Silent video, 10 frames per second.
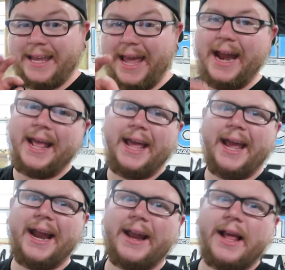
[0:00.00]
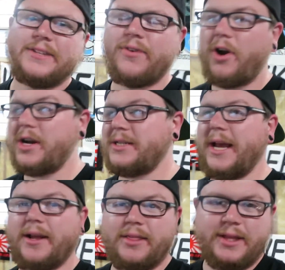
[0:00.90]
get it. And as far as
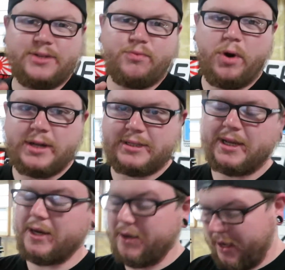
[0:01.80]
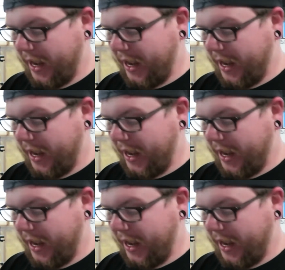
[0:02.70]
like this rusted